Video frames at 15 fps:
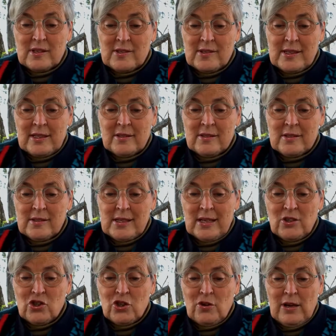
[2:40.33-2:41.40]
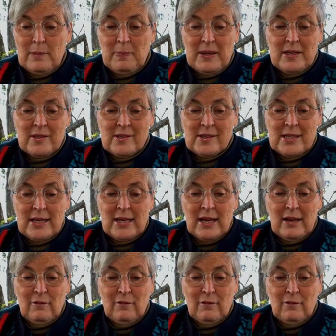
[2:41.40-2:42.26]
6th century BC